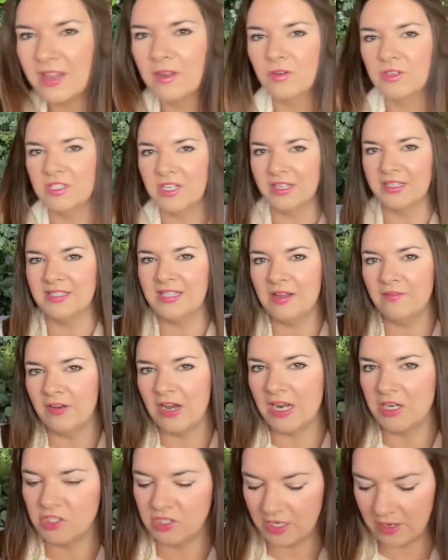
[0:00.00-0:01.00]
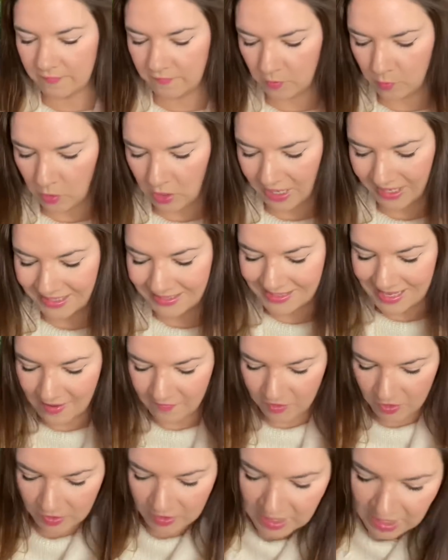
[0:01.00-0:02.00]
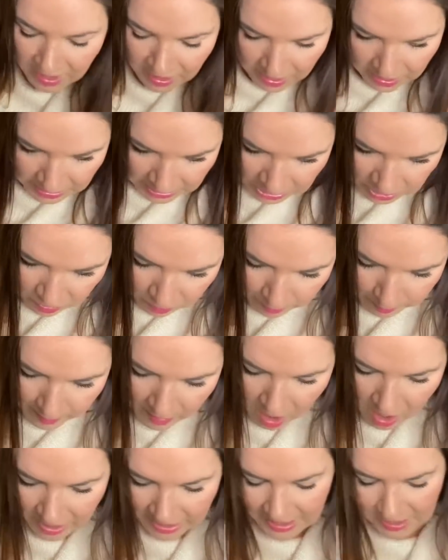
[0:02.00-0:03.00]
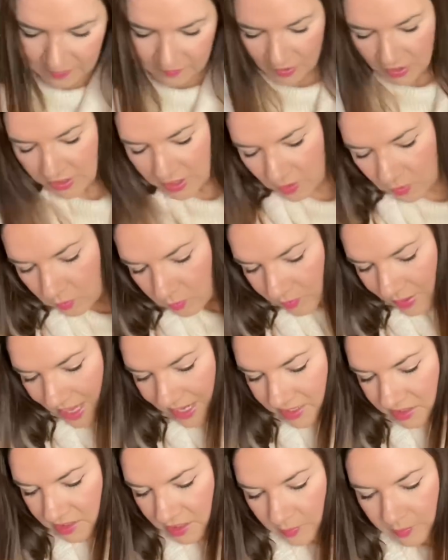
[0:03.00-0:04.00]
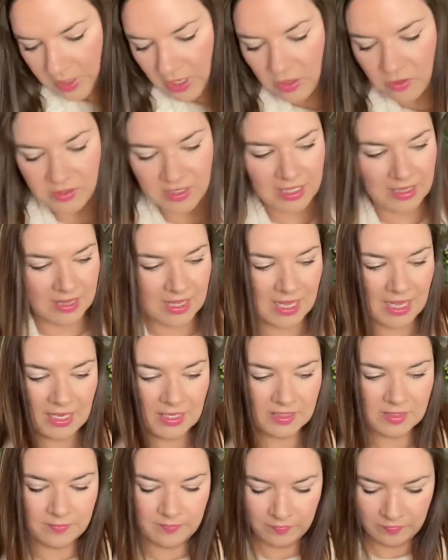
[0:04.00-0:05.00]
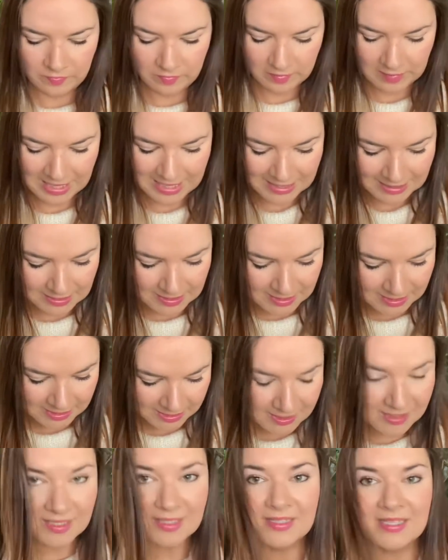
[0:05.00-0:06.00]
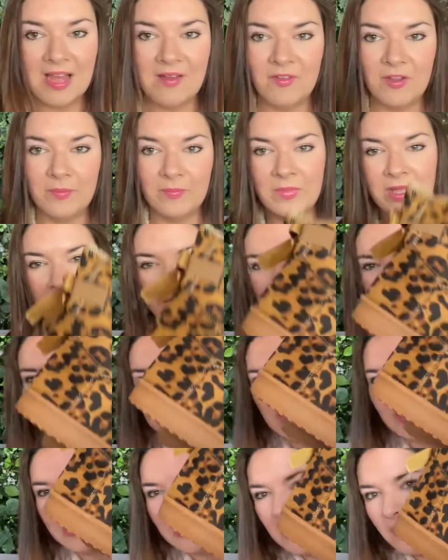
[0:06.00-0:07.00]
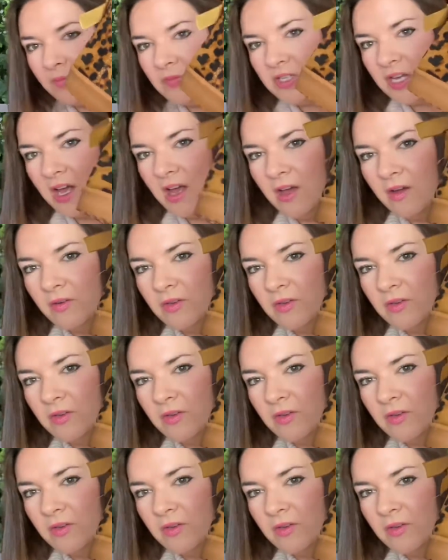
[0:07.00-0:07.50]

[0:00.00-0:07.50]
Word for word: a size seven actually. They feel more like a seven. So I might, if I don't end up using these, Lee's sister's a seven, so I can give them to her and